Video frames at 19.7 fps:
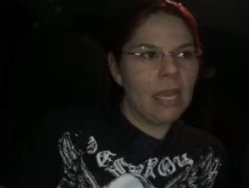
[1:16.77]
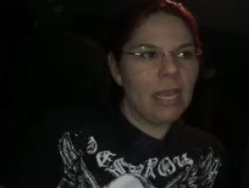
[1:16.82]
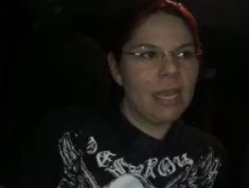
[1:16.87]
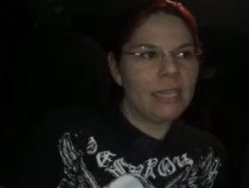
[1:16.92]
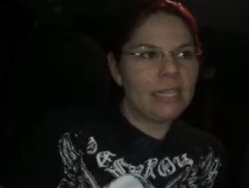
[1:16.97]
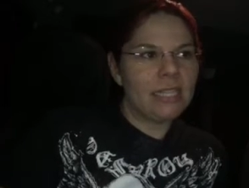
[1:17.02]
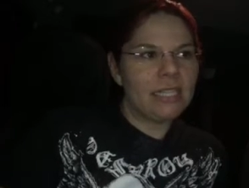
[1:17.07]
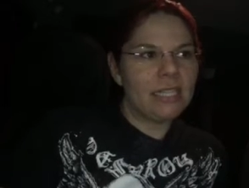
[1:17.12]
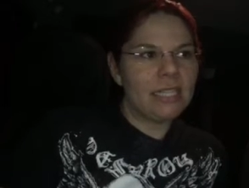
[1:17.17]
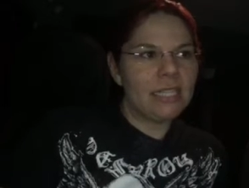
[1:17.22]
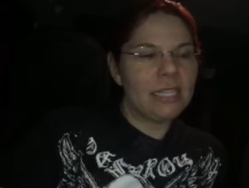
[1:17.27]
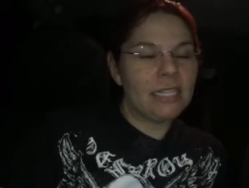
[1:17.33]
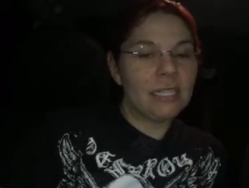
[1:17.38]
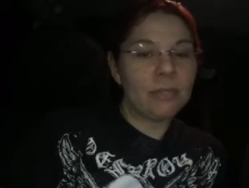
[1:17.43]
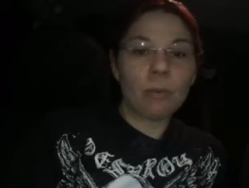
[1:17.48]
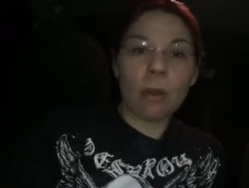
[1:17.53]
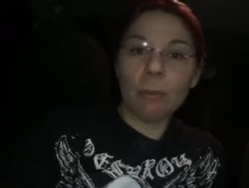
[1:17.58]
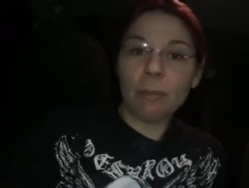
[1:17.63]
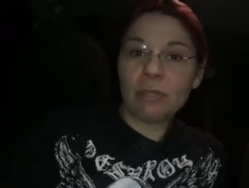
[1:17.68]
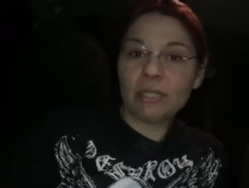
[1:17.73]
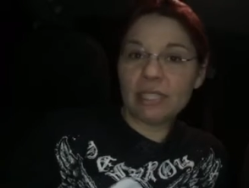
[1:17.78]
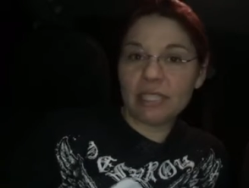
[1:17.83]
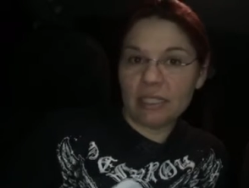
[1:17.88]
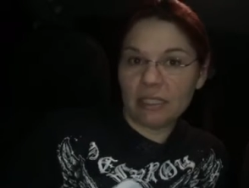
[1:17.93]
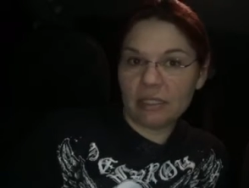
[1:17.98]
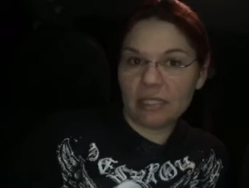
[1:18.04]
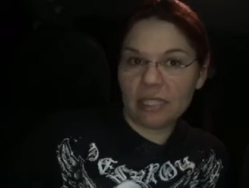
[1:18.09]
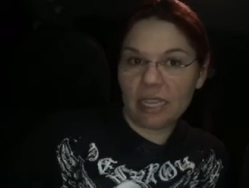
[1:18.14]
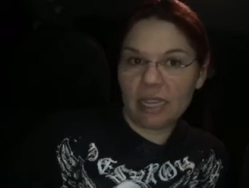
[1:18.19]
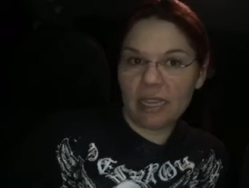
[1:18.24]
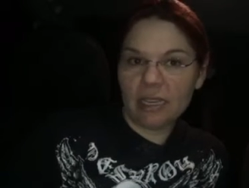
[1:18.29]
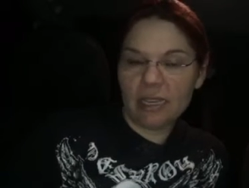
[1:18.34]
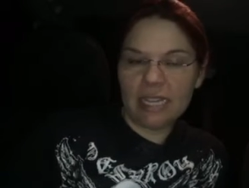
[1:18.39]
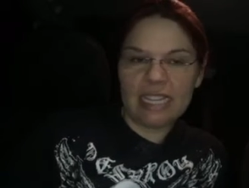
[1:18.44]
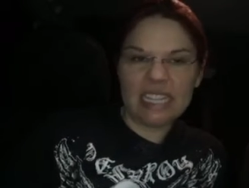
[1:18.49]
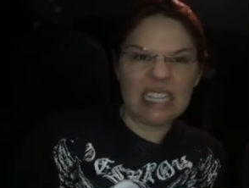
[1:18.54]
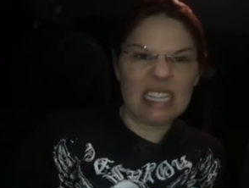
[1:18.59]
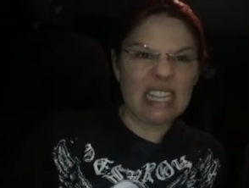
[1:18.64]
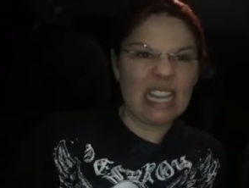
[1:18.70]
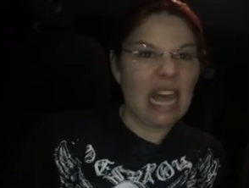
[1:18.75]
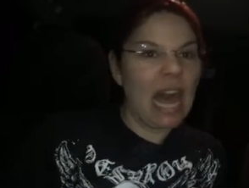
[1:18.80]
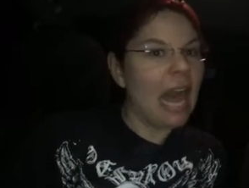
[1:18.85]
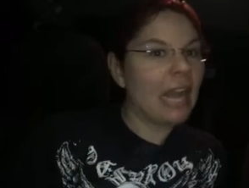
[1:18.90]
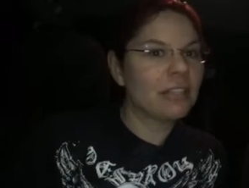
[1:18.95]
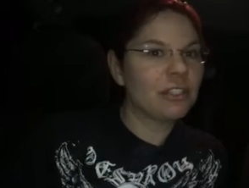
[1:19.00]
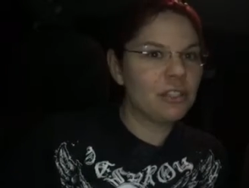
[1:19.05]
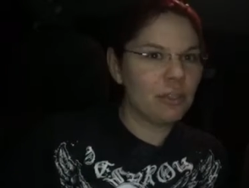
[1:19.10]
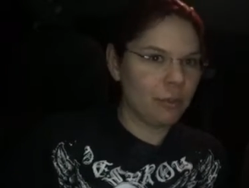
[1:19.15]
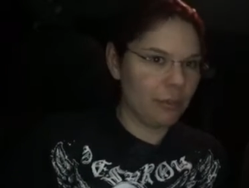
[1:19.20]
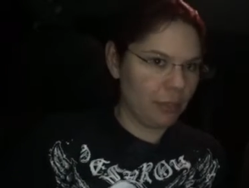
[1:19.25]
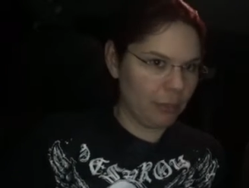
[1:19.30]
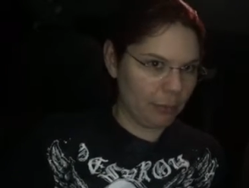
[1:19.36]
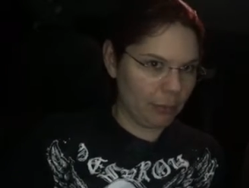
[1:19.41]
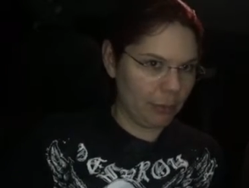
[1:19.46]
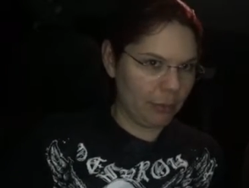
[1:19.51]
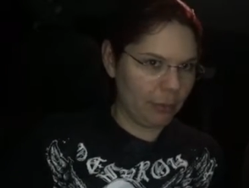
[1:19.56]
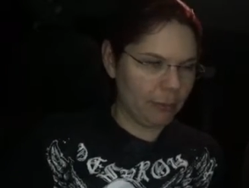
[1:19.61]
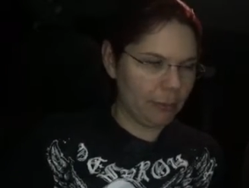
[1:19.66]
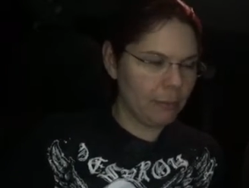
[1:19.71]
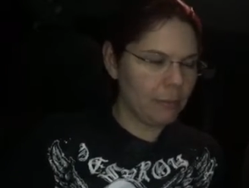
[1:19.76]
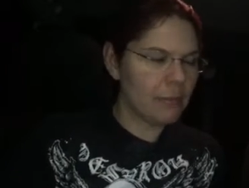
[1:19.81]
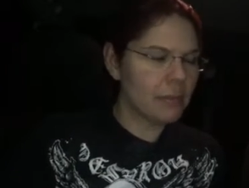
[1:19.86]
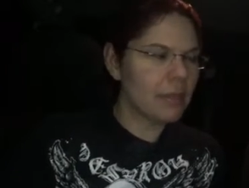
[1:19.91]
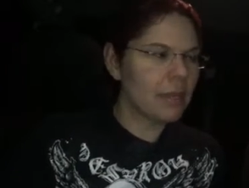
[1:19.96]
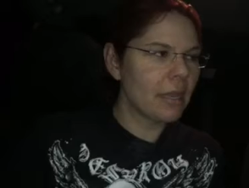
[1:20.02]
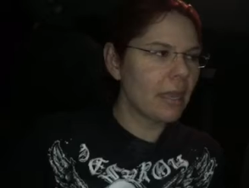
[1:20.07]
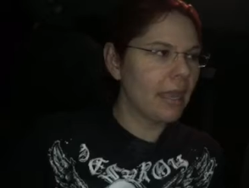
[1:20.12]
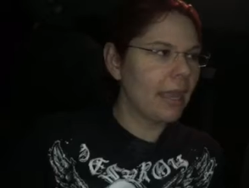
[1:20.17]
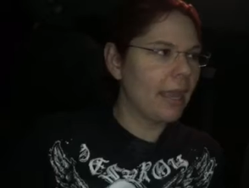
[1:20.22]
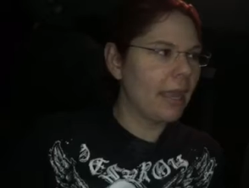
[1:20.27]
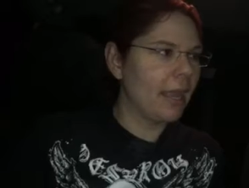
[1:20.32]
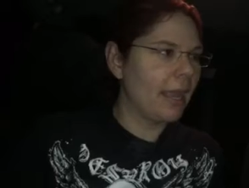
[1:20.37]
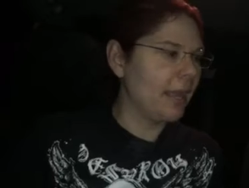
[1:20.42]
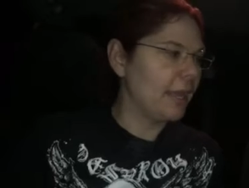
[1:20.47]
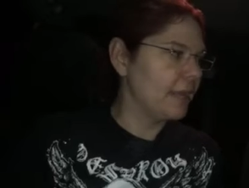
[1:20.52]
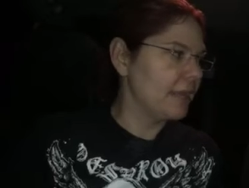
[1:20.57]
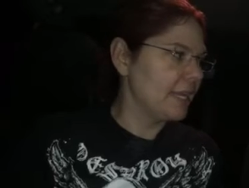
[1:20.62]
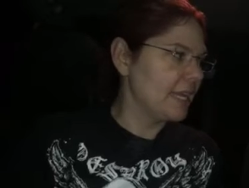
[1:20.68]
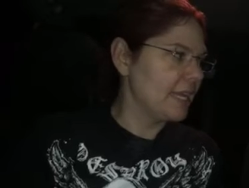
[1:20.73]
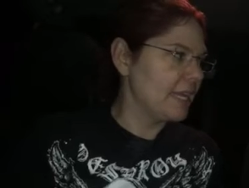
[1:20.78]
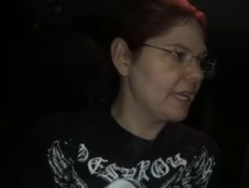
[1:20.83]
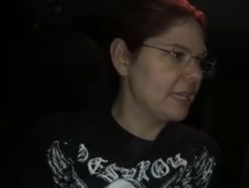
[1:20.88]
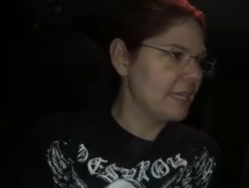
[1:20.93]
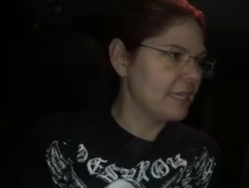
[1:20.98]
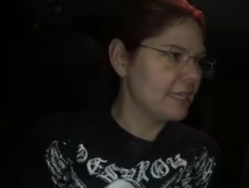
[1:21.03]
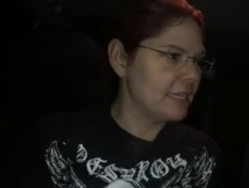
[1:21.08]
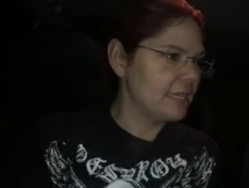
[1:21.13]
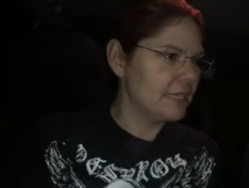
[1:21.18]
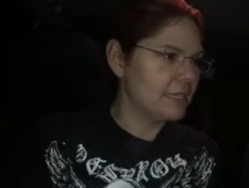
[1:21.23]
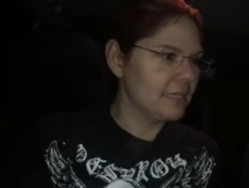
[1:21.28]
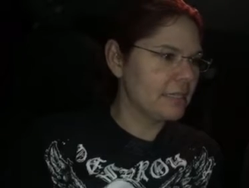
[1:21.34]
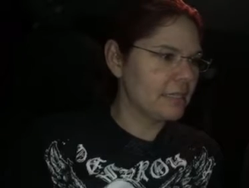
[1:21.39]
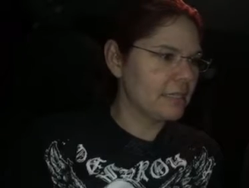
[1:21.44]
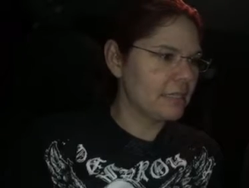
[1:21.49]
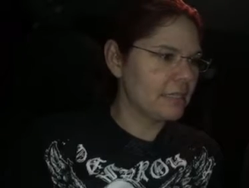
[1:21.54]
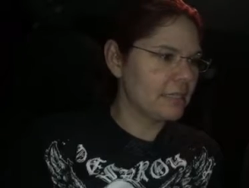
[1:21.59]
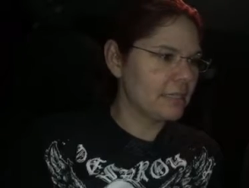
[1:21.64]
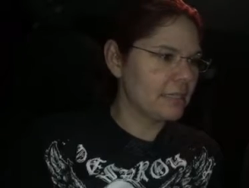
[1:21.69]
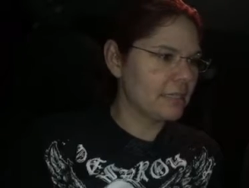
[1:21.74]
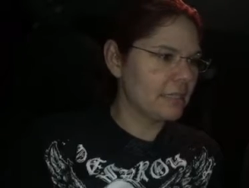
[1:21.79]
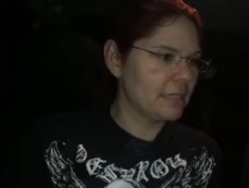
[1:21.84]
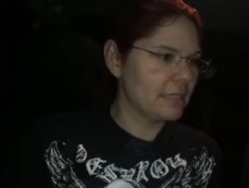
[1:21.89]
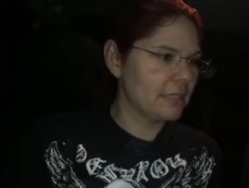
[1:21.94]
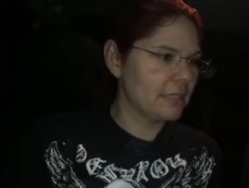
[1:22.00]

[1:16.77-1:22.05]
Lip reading: It's Rumplestiltskin. He's locked you in a room. And he is